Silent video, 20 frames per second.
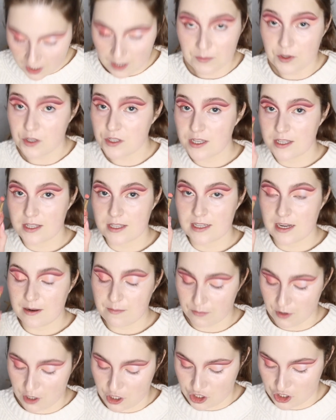I'm using the
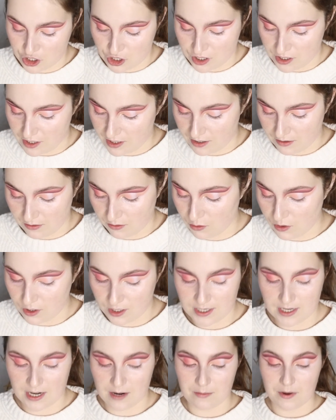same brush all the
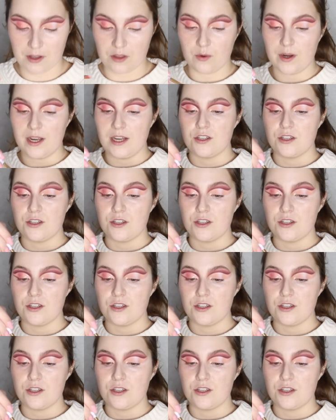time, by the way.